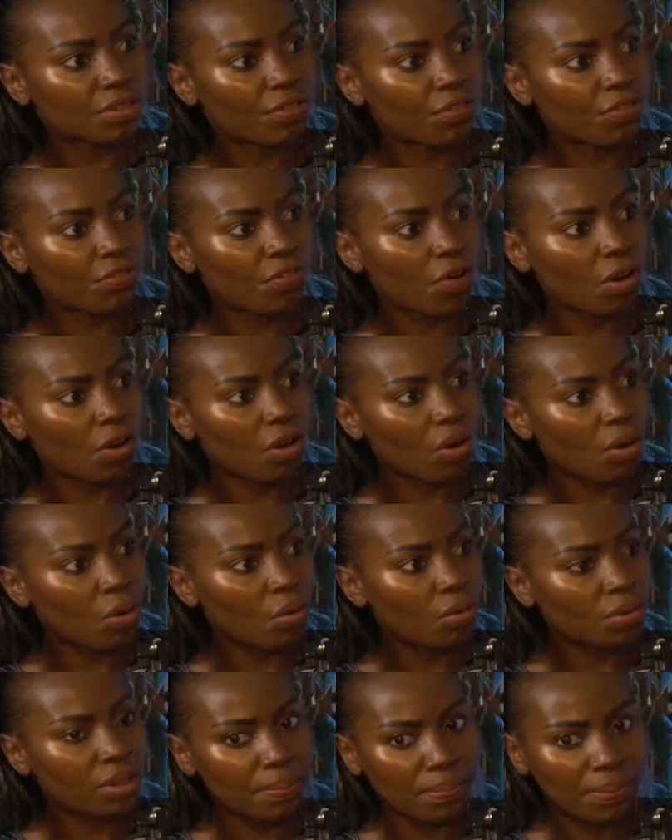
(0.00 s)
follow
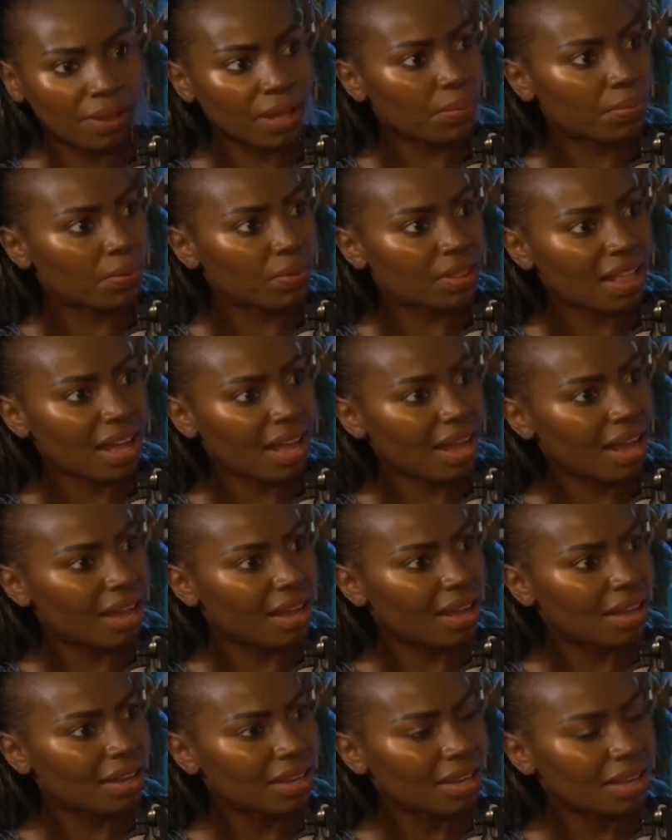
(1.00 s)
all the people that
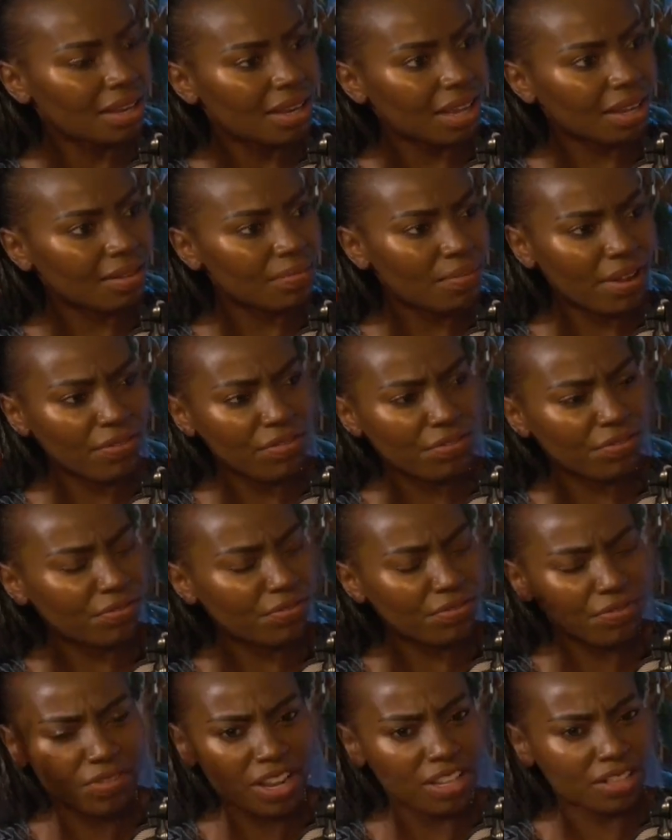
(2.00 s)
are like my
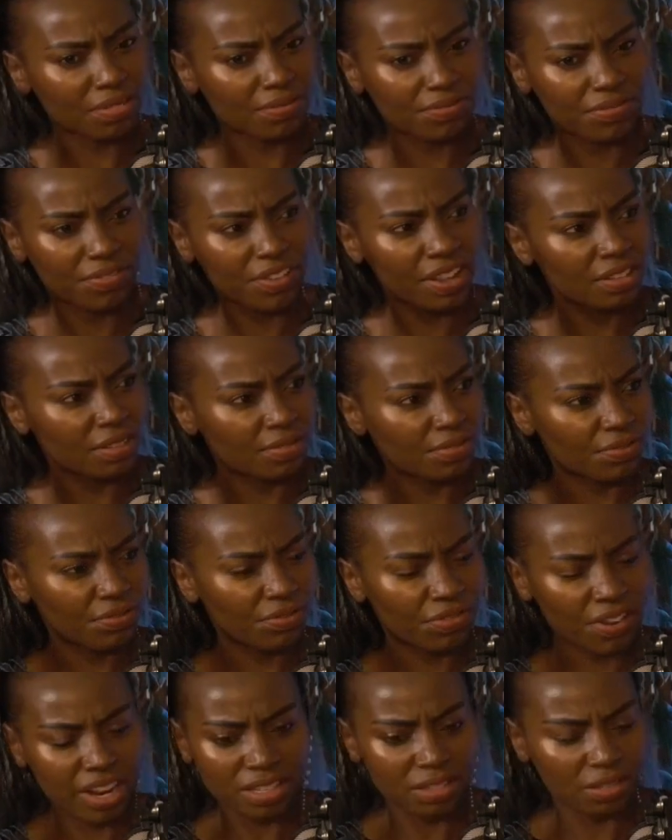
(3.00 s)
friends
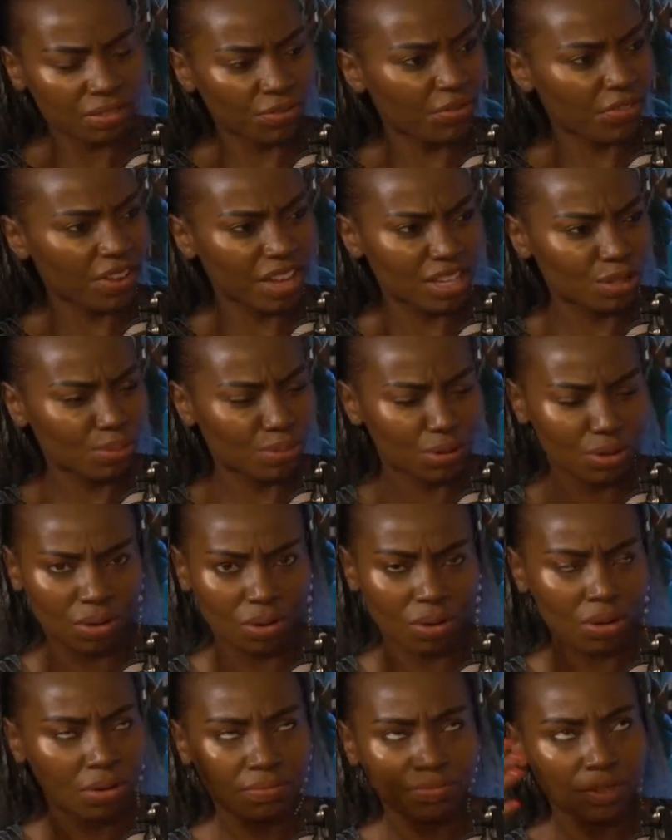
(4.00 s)
on
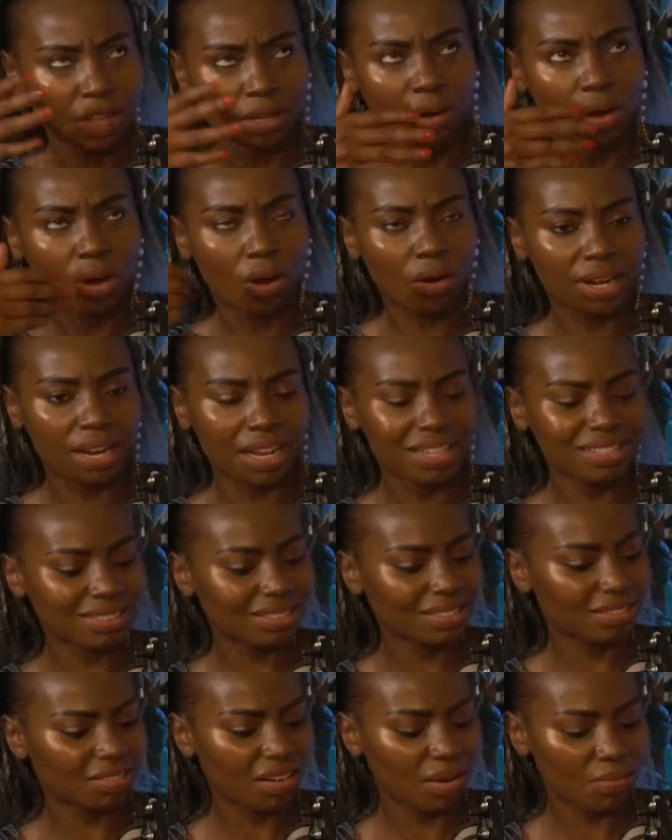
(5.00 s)
Facebook, on
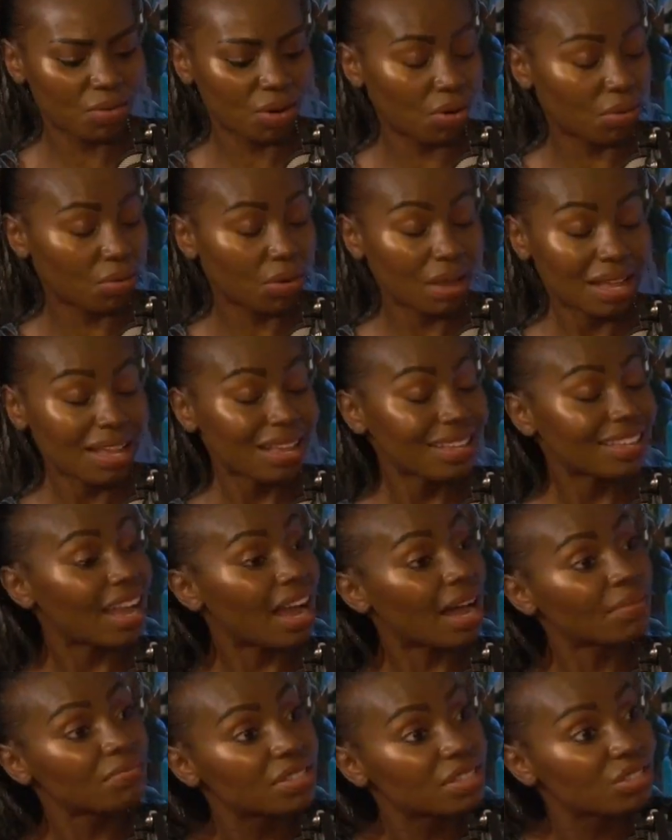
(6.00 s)
Instagram, or
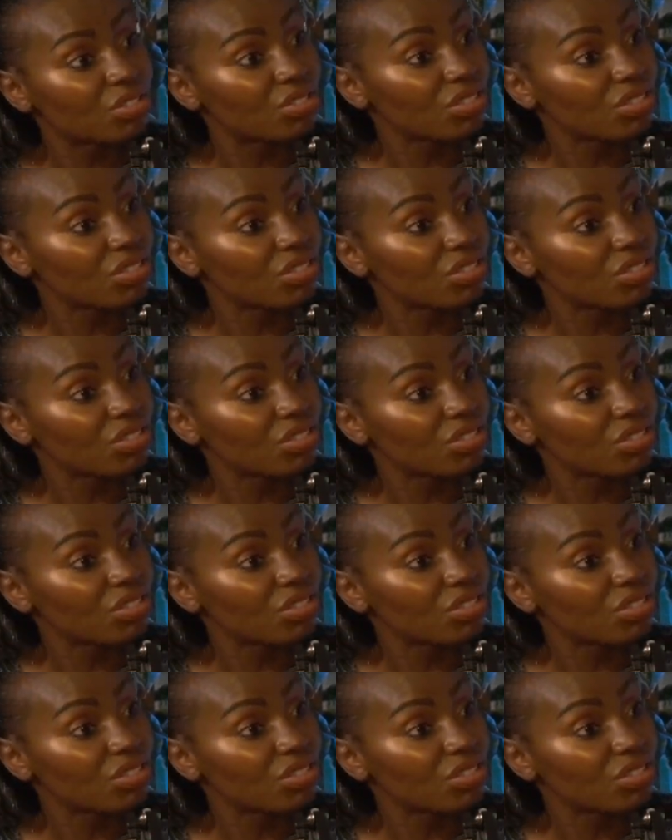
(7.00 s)
I'm